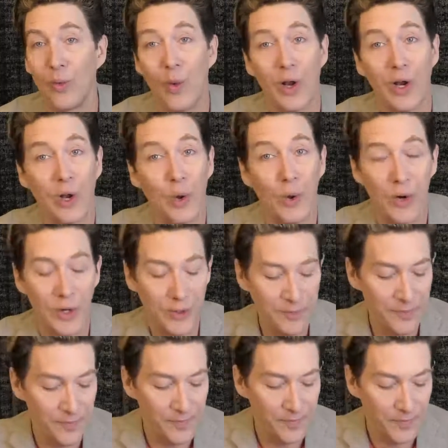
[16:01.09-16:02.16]
one Lord,
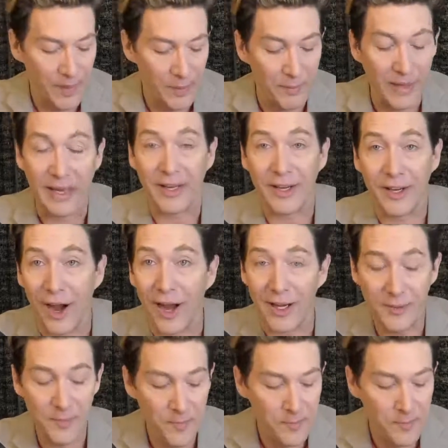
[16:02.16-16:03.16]
meaning God.